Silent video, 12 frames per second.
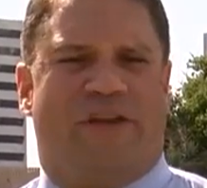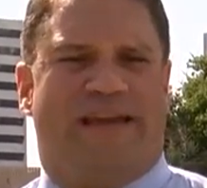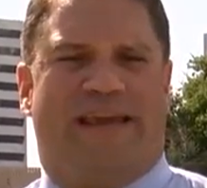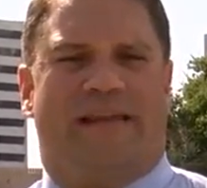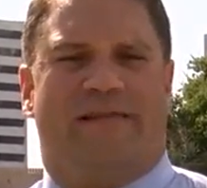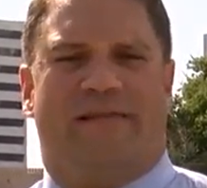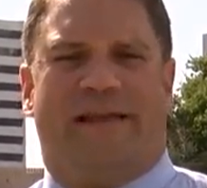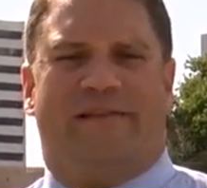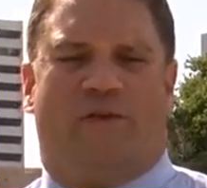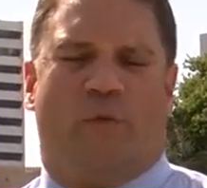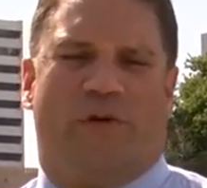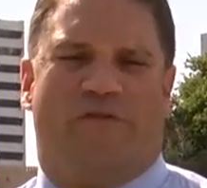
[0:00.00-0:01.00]
can get
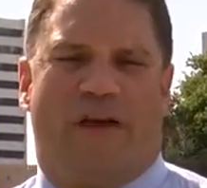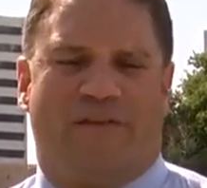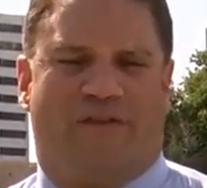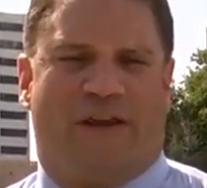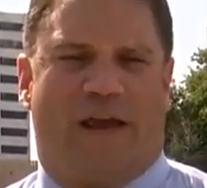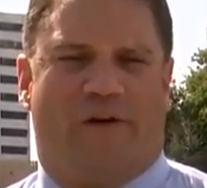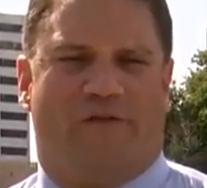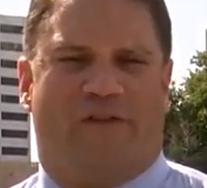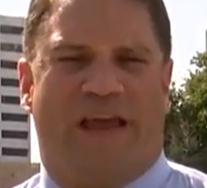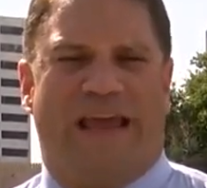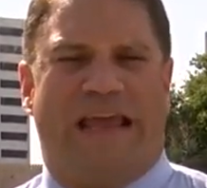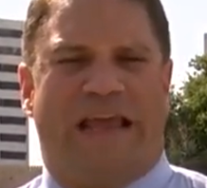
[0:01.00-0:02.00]
leads to investigators
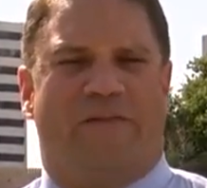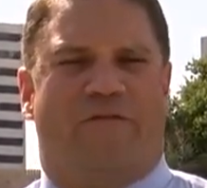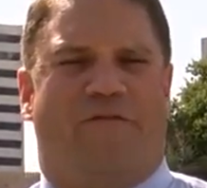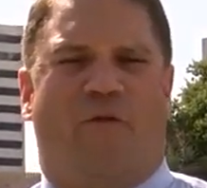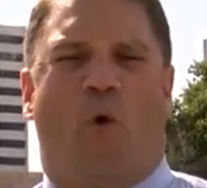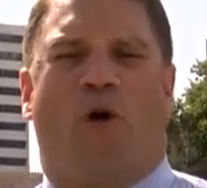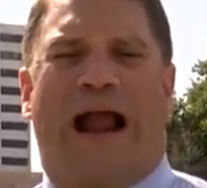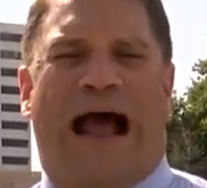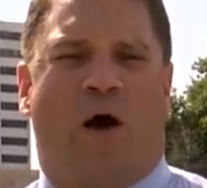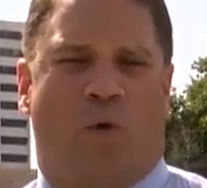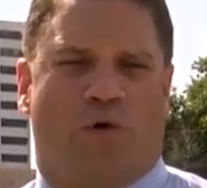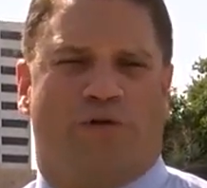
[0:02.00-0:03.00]
in four
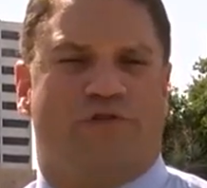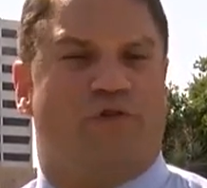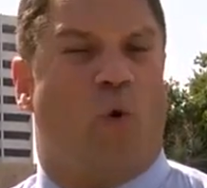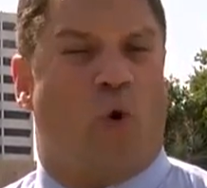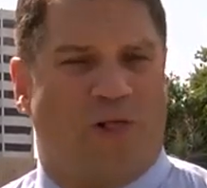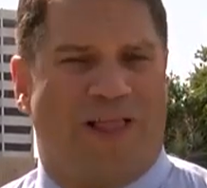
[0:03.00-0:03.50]
hours or